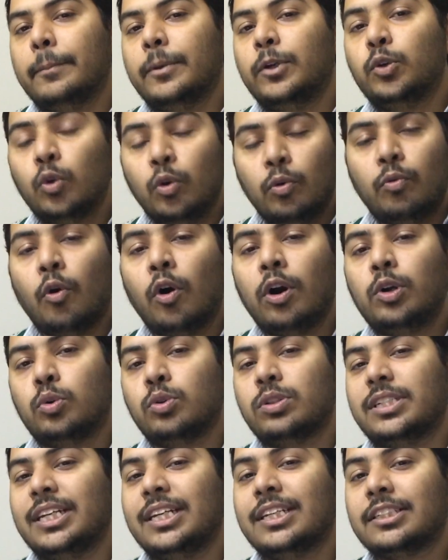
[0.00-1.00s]
you want to
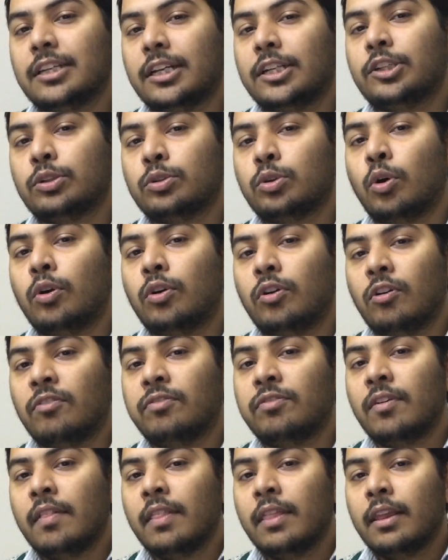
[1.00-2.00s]
see such sort
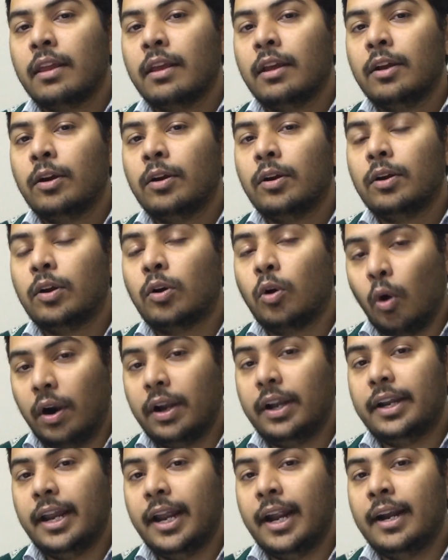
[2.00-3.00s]
of
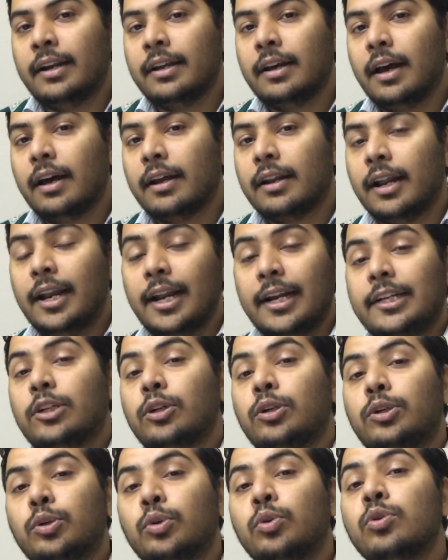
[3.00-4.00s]
content
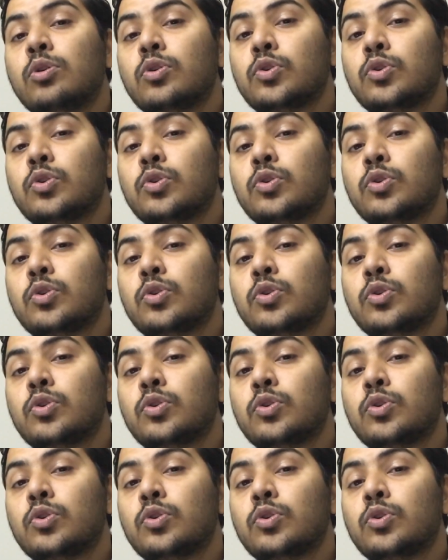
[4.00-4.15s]
related to